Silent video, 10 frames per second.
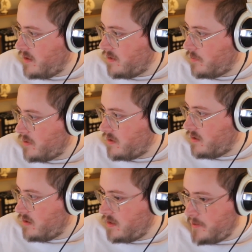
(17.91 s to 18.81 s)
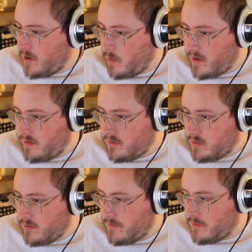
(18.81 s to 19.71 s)
I think we're here. Let me know. One, two,
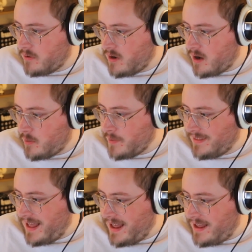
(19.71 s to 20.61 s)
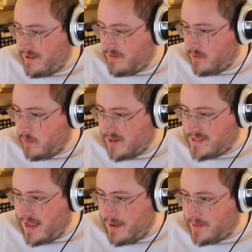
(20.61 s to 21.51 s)
three, four. Are we live?
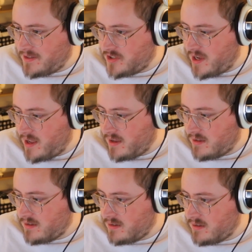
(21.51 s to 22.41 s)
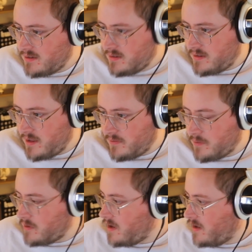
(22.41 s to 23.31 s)
What's happening, chat? Thanks
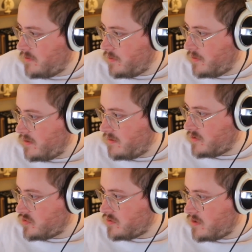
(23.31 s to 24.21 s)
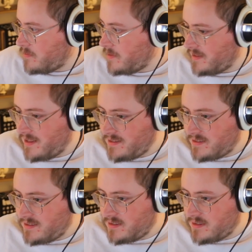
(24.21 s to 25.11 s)
for uh, tuning into the stream.
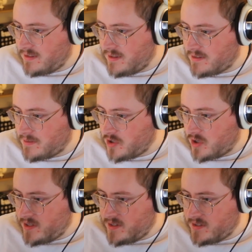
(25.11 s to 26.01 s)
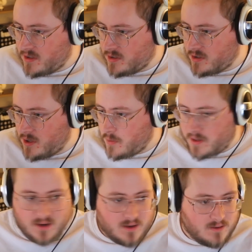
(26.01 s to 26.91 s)
Let's get some turnies
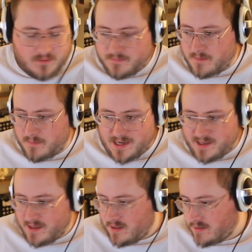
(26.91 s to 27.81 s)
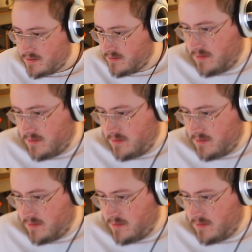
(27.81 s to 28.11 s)
going, familia.